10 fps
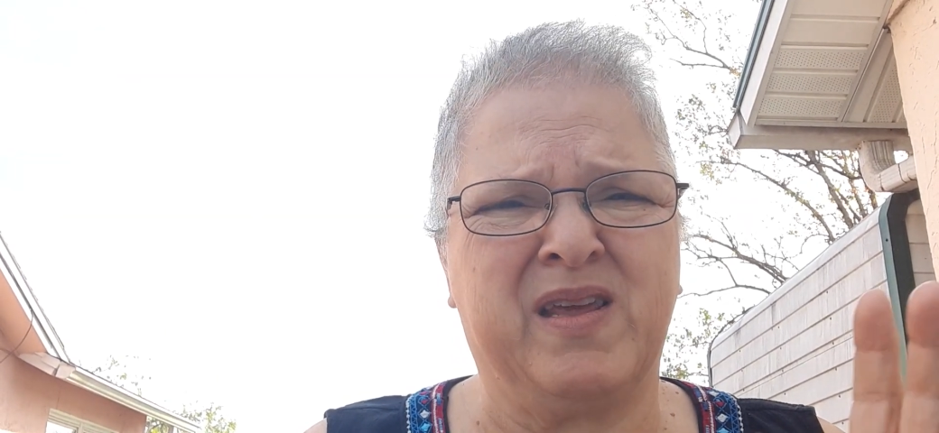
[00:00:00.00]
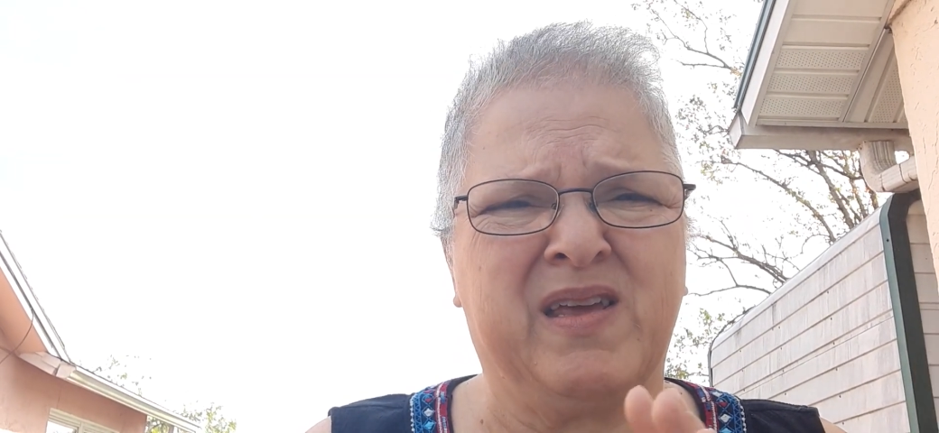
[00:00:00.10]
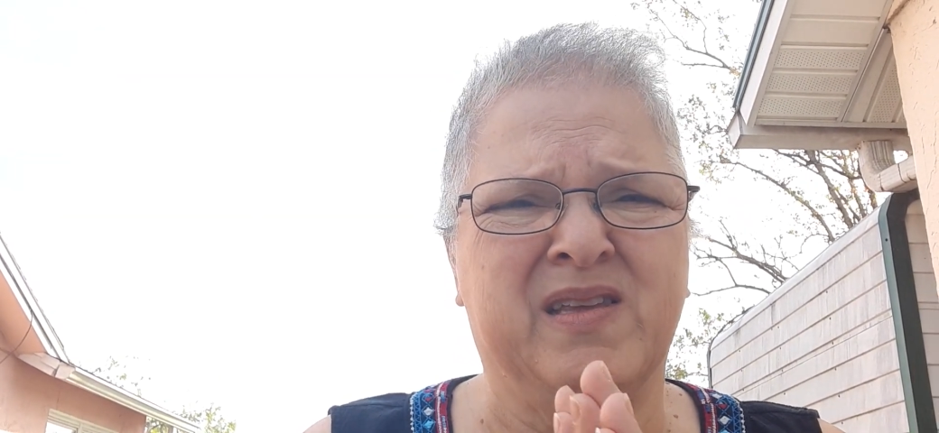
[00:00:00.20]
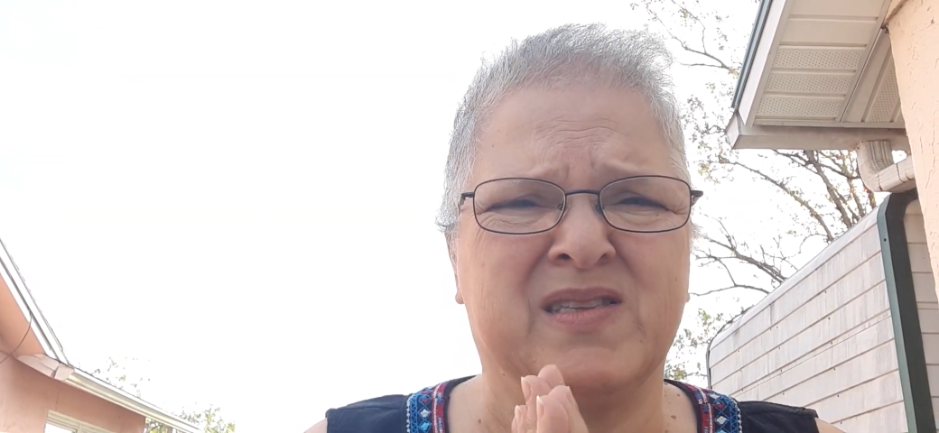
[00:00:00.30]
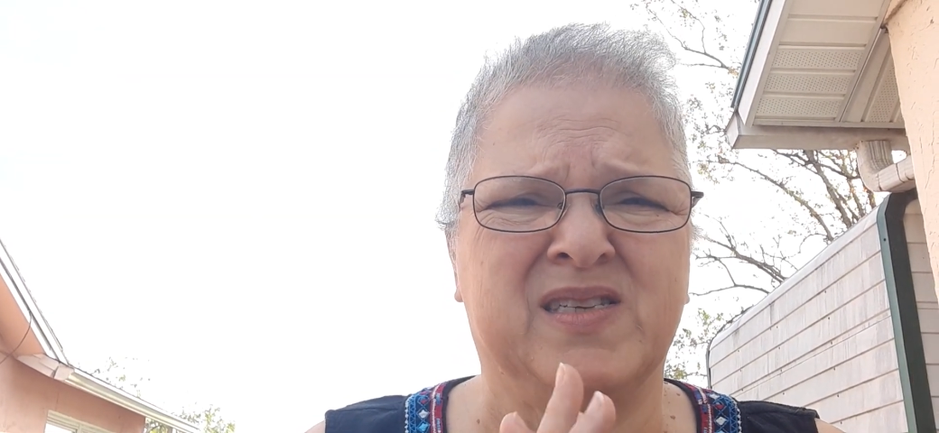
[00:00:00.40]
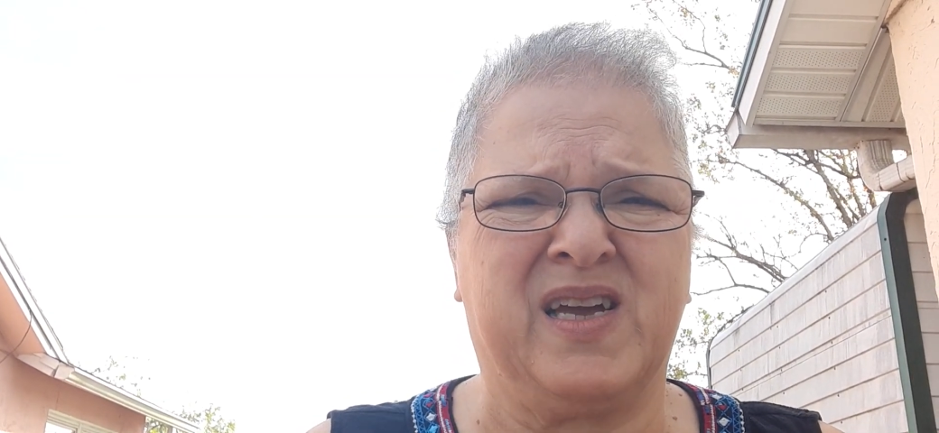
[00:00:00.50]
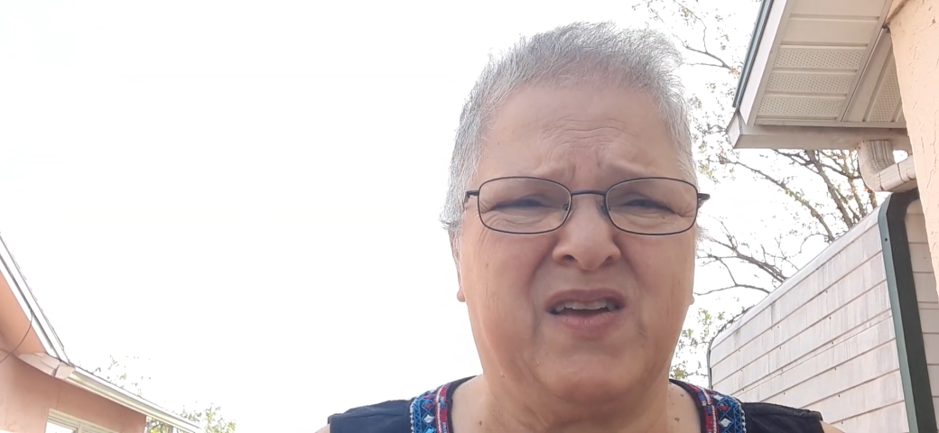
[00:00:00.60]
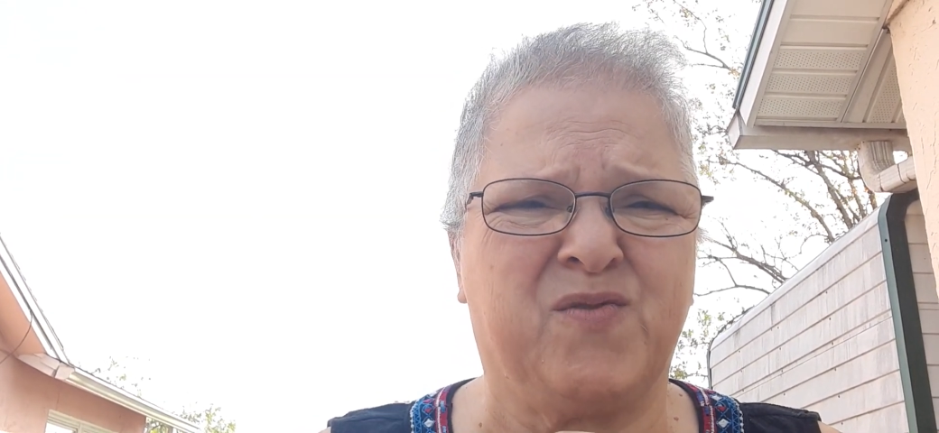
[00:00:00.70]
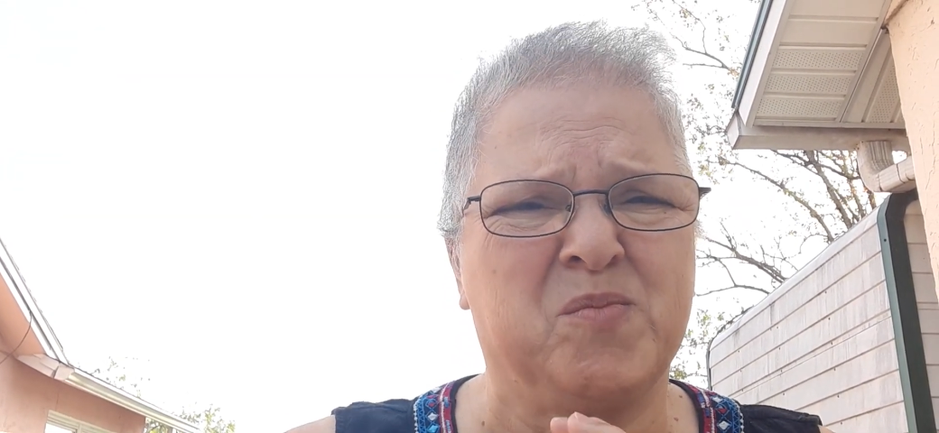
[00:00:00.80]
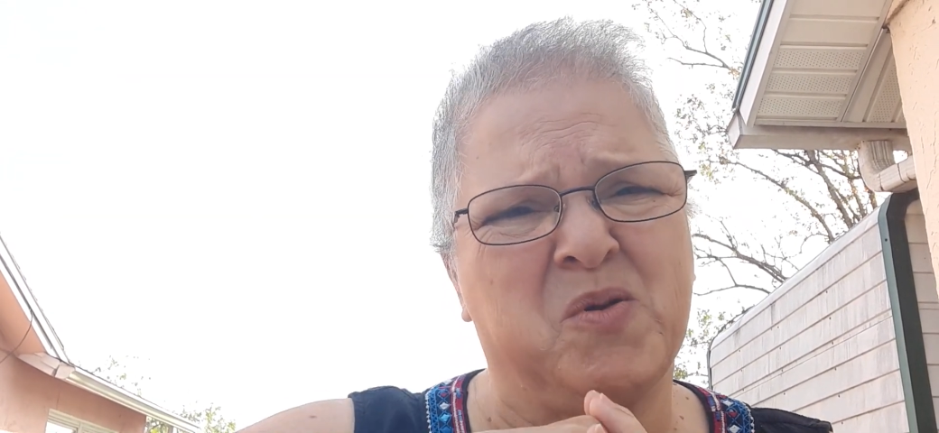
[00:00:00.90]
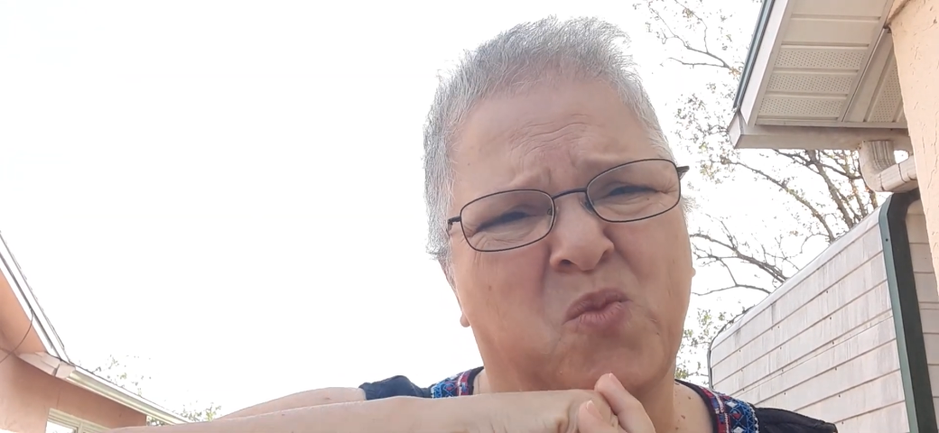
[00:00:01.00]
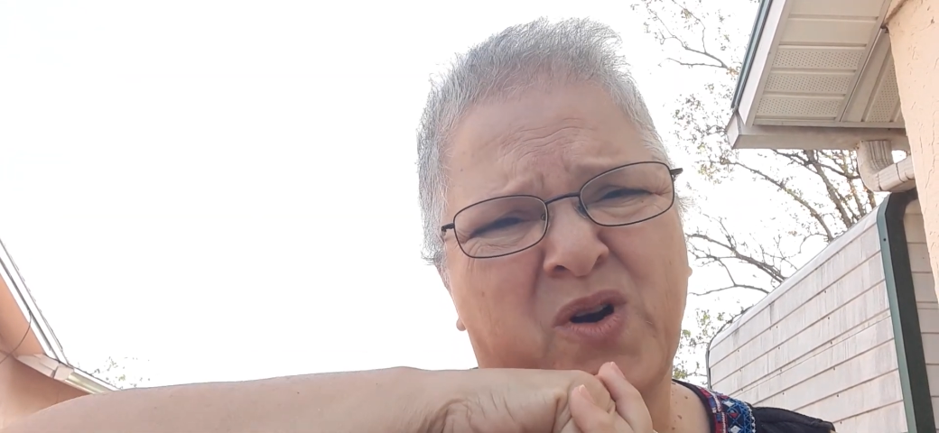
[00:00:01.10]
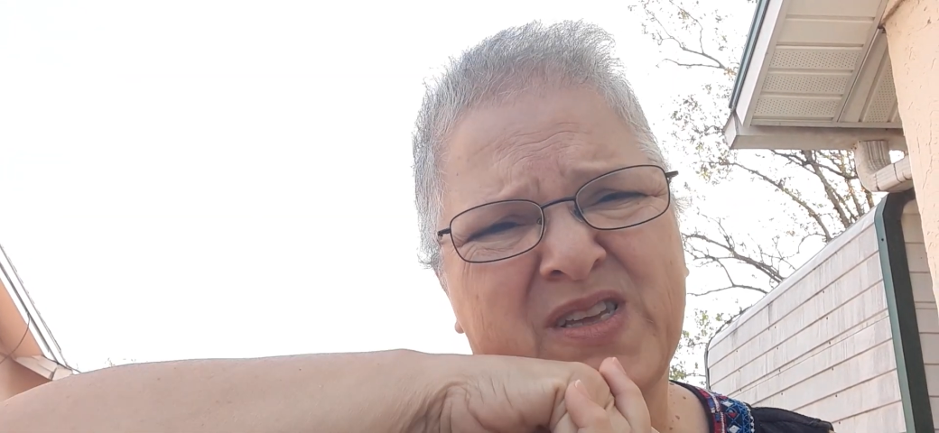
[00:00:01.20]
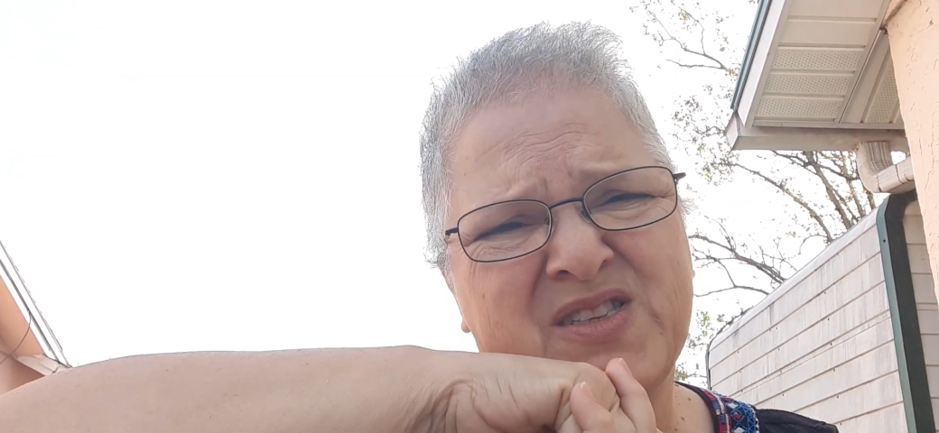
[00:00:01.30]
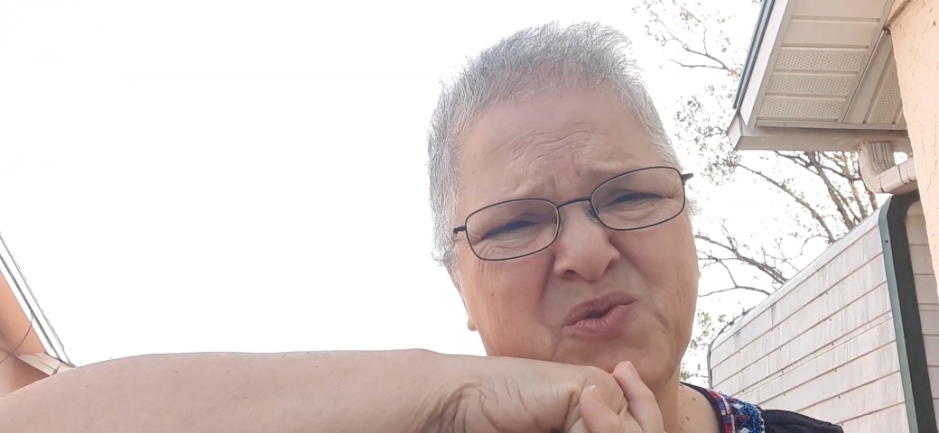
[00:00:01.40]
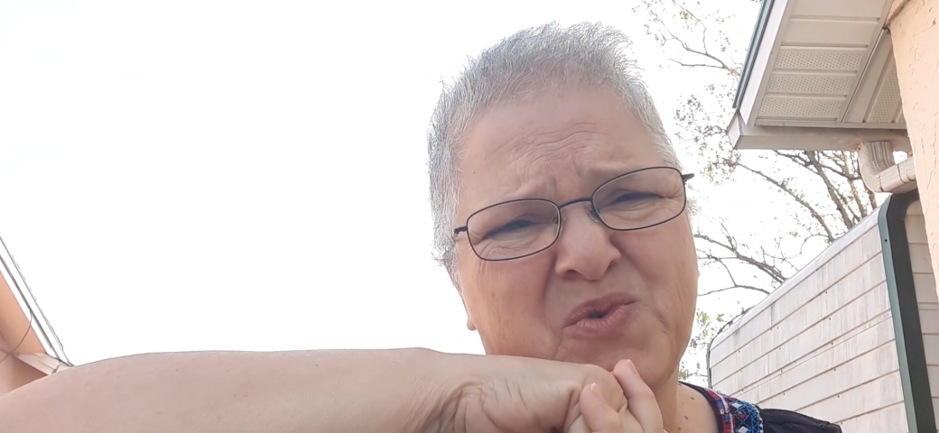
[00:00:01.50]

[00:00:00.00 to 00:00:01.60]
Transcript: and I haven't been wanting to